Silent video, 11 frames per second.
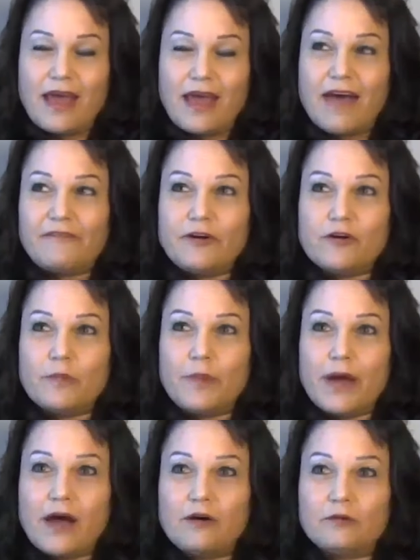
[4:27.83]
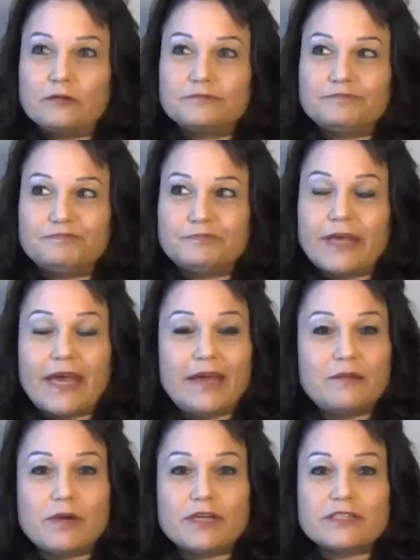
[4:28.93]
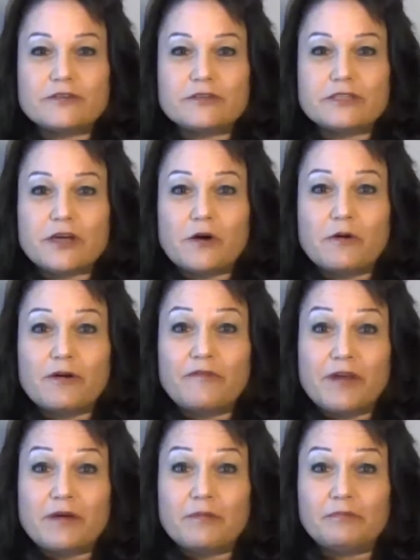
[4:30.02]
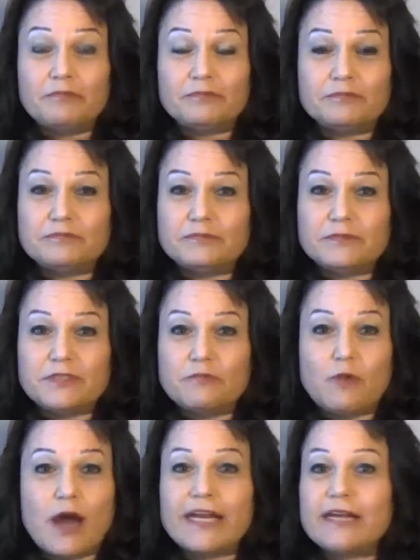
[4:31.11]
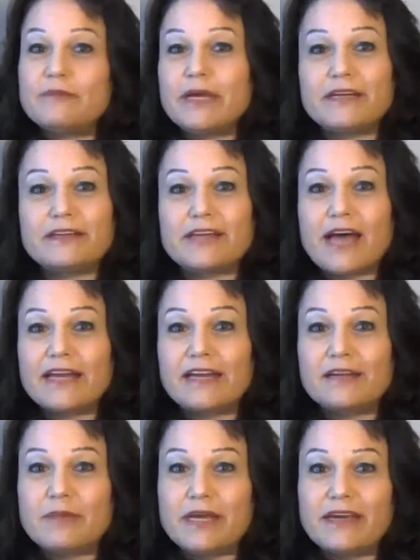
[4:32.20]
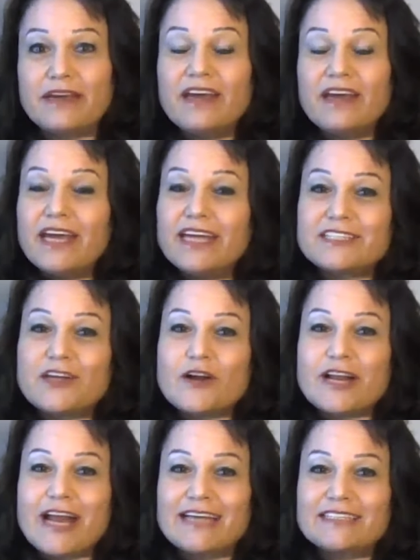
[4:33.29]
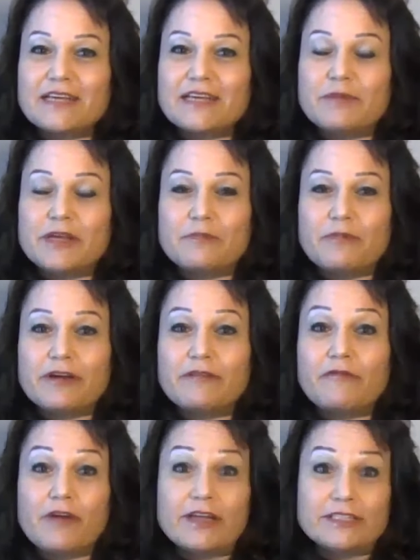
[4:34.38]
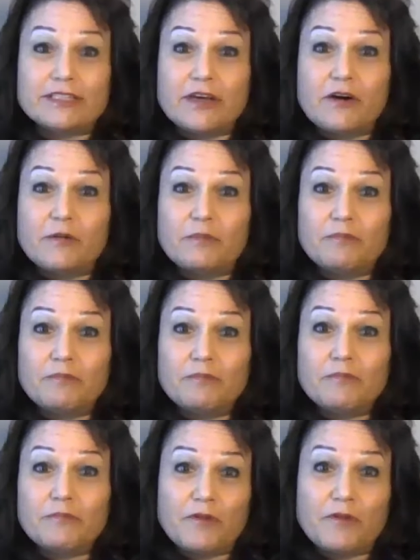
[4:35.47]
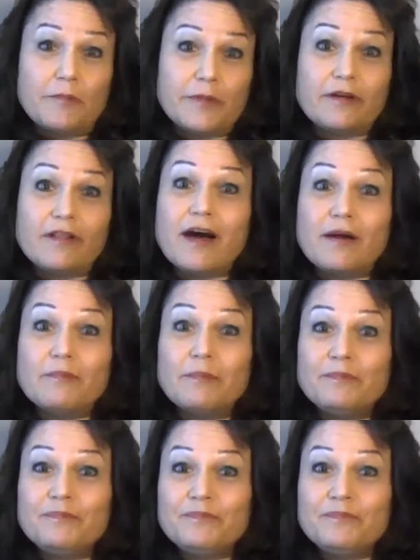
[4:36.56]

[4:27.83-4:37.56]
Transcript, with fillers: After about eight months or so of him whining me and dining me, he started asking me to bring friends home from the club